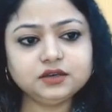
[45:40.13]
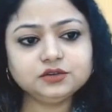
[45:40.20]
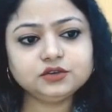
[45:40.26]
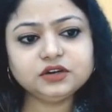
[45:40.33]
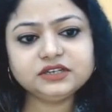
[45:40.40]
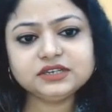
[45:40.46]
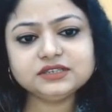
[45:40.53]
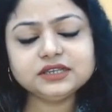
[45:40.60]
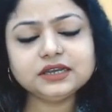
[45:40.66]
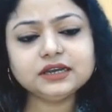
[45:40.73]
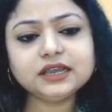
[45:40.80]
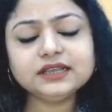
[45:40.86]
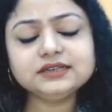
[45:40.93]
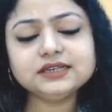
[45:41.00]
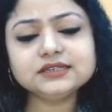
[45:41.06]
So it
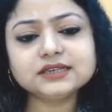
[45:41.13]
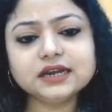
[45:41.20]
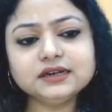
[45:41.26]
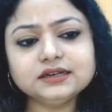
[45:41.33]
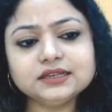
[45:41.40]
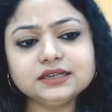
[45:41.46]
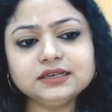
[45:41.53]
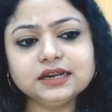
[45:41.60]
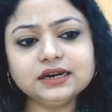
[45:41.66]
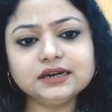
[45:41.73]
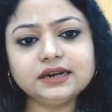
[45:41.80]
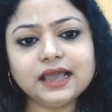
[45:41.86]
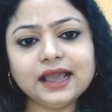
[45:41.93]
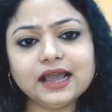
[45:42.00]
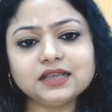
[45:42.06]
is
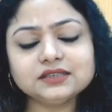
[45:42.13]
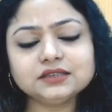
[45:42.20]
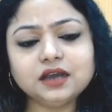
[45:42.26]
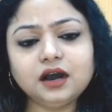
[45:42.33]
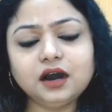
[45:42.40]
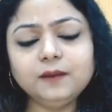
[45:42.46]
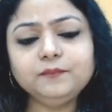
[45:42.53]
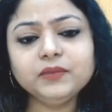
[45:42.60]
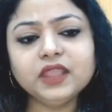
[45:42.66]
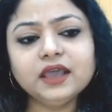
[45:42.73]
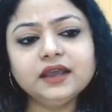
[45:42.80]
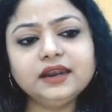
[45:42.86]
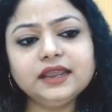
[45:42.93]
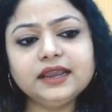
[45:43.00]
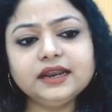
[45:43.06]
considered as a
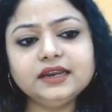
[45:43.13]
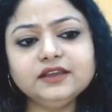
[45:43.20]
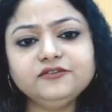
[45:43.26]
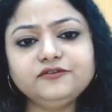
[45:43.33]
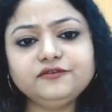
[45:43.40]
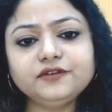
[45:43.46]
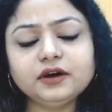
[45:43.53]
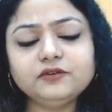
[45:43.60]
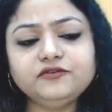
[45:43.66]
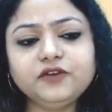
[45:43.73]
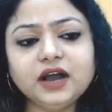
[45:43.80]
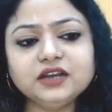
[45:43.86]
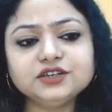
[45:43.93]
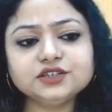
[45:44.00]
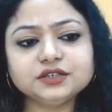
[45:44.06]
negative
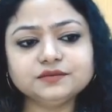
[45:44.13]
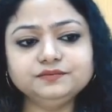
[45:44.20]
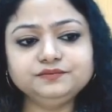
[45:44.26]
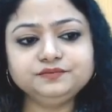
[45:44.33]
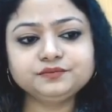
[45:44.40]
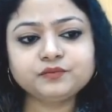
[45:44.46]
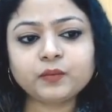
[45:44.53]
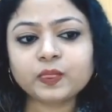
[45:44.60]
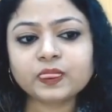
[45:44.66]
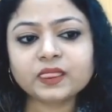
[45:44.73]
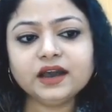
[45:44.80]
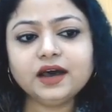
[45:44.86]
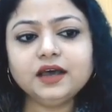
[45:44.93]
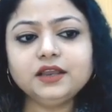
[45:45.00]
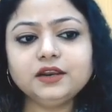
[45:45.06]
function.
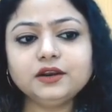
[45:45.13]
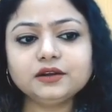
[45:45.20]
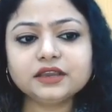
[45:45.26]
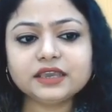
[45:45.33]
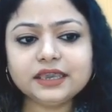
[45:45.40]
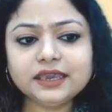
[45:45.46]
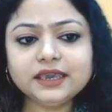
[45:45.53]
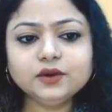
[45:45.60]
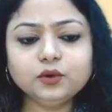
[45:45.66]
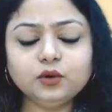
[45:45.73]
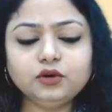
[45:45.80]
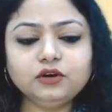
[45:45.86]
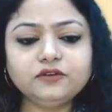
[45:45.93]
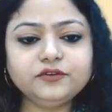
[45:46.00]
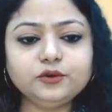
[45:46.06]
A key
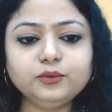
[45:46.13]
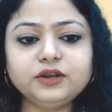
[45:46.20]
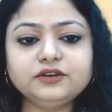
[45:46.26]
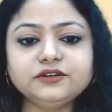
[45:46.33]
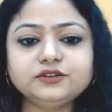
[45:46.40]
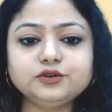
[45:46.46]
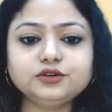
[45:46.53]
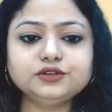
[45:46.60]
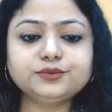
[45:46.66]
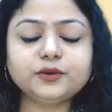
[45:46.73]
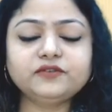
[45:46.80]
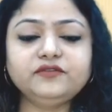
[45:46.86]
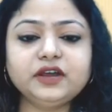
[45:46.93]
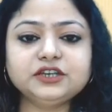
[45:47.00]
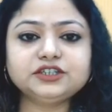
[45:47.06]
role of human resource
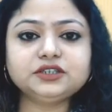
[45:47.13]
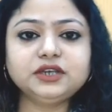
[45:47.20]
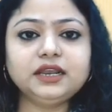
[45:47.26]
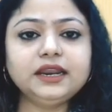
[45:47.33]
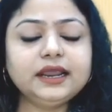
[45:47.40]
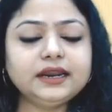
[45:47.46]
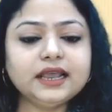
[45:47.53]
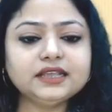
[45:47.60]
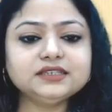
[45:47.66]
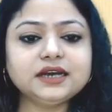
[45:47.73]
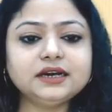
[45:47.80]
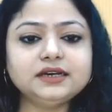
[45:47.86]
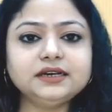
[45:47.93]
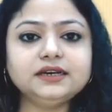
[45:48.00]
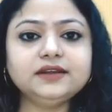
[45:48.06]
professional and
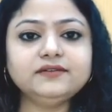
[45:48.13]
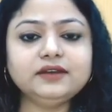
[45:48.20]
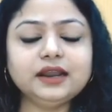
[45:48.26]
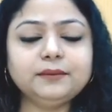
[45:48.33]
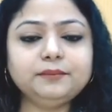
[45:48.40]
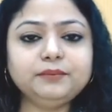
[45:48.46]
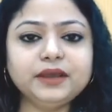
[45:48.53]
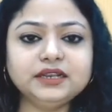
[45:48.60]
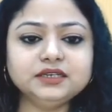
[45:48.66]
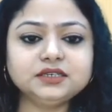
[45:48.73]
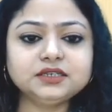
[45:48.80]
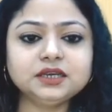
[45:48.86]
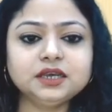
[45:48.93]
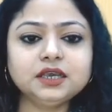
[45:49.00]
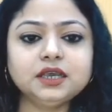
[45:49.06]
HRD
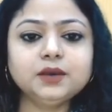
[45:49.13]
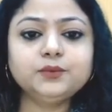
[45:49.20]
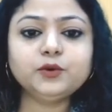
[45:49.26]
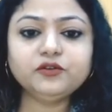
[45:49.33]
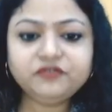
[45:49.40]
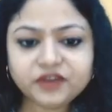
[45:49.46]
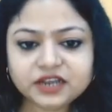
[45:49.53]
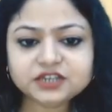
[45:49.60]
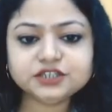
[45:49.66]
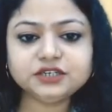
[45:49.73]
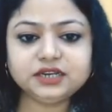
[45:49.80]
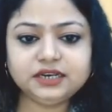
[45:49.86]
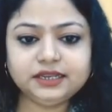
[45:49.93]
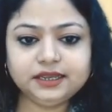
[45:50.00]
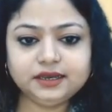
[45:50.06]
development
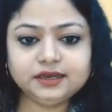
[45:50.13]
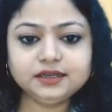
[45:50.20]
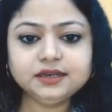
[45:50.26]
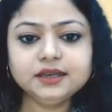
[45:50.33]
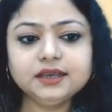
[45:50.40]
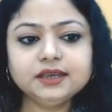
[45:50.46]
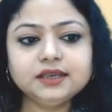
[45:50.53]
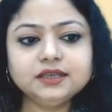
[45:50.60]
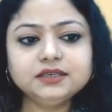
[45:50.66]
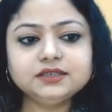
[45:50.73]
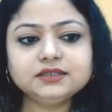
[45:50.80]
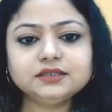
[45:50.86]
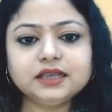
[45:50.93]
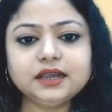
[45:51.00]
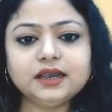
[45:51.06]
professional here
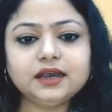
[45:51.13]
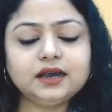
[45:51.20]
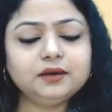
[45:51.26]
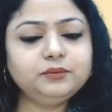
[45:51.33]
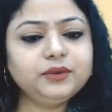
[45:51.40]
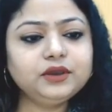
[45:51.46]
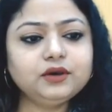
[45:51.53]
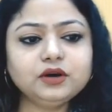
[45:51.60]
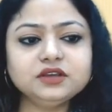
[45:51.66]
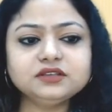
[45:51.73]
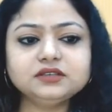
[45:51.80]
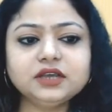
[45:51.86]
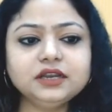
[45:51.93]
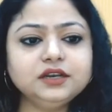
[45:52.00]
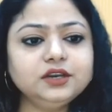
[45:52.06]
is
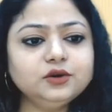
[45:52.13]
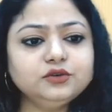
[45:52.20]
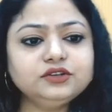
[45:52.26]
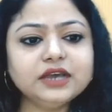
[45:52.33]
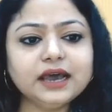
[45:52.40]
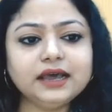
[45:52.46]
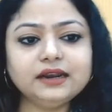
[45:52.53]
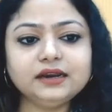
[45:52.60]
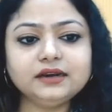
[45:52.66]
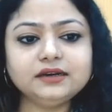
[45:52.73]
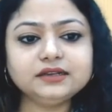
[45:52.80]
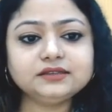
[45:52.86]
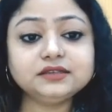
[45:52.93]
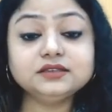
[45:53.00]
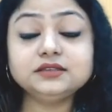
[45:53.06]
because a new
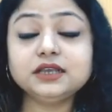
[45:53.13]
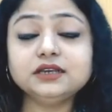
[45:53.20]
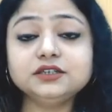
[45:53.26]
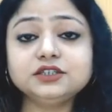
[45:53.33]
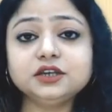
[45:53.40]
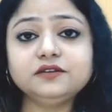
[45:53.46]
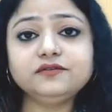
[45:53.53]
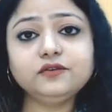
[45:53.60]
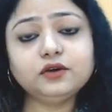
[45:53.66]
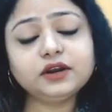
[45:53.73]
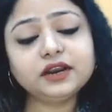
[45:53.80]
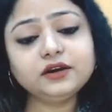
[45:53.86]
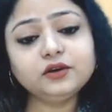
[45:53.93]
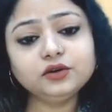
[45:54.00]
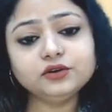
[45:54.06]
talent is essential for
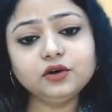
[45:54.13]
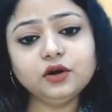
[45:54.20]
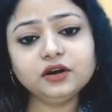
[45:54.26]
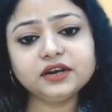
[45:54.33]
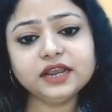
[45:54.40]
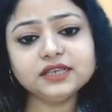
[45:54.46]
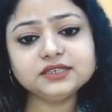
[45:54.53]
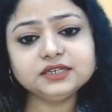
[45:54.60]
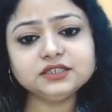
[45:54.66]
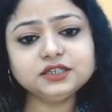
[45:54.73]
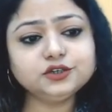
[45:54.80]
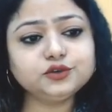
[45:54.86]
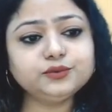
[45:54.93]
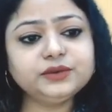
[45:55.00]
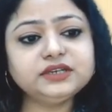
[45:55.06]
an
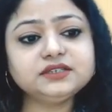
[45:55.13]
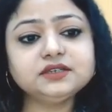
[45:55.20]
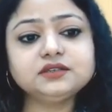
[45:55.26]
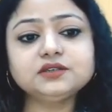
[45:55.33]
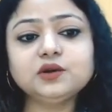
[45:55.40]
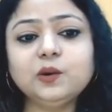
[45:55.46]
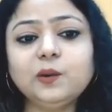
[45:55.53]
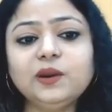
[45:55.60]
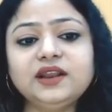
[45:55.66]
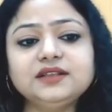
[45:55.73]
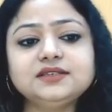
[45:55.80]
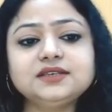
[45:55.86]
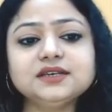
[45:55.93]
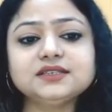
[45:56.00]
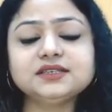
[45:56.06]
organization to meet its goal
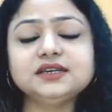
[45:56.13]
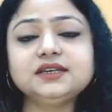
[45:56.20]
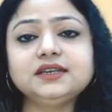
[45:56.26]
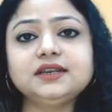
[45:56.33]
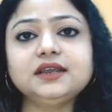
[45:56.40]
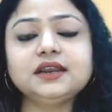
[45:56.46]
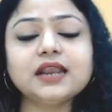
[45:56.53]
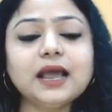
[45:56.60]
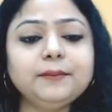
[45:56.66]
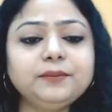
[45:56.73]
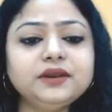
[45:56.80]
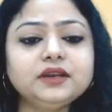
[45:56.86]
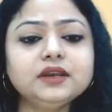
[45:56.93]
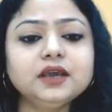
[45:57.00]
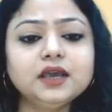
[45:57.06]
and succeed in a
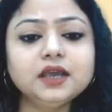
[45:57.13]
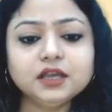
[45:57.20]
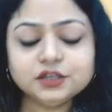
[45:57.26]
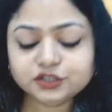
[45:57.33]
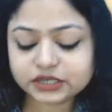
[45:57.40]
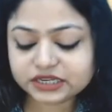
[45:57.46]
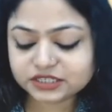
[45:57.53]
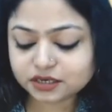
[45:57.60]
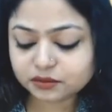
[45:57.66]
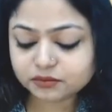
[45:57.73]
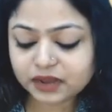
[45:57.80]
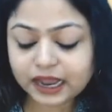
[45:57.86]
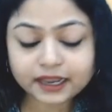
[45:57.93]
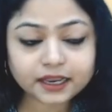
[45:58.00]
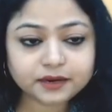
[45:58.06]
rapid changing
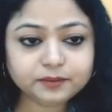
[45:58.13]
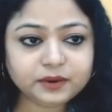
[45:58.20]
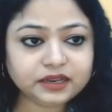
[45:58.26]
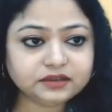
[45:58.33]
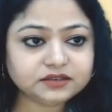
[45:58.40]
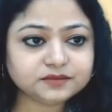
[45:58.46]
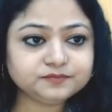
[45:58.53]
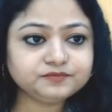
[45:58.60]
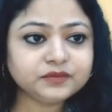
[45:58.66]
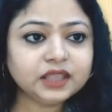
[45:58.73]
marketplace.